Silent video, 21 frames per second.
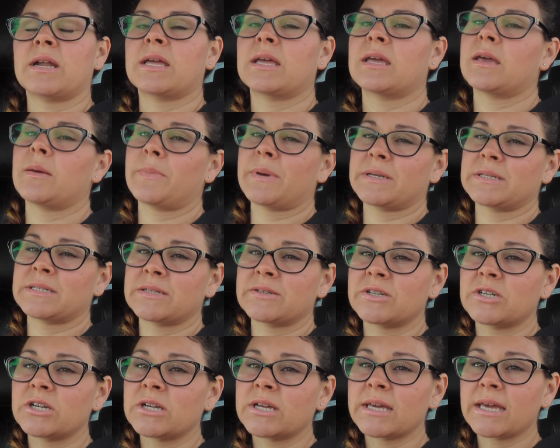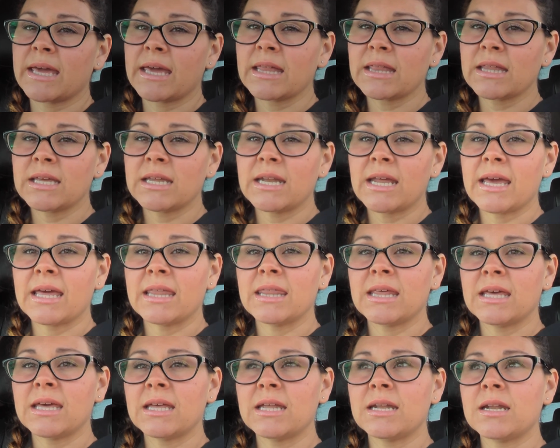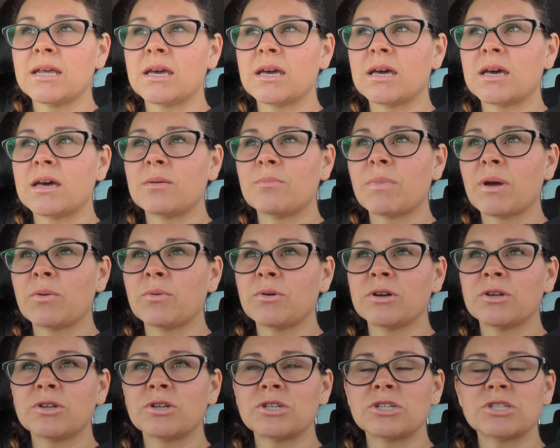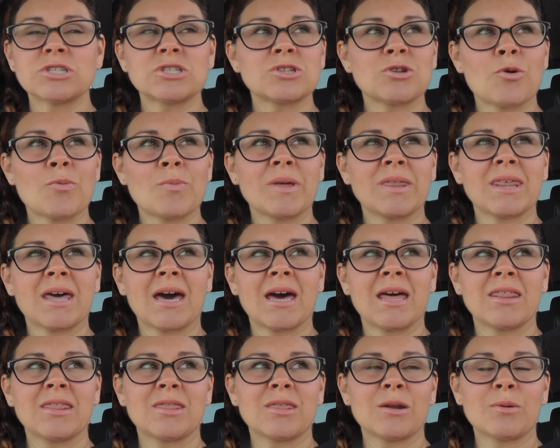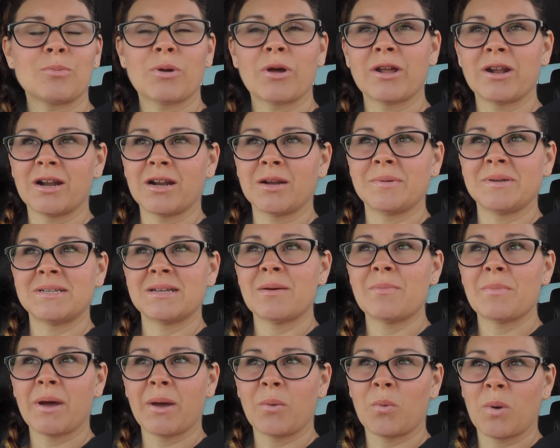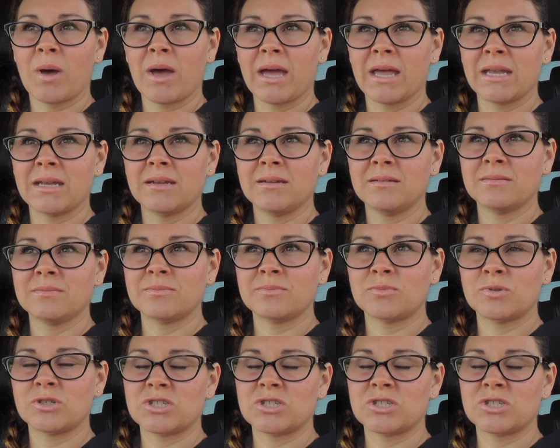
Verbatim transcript: I can get back down here and get Caitlin. And then my realtor just told me that they're probably not gonna be done by one,